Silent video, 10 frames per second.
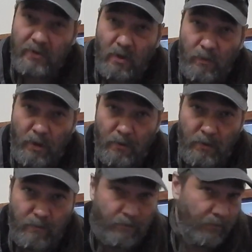I'll
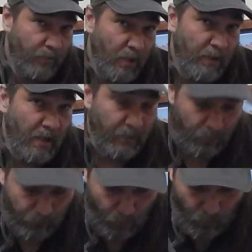probably have a
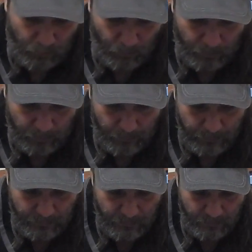little role in one of
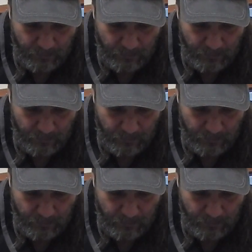those.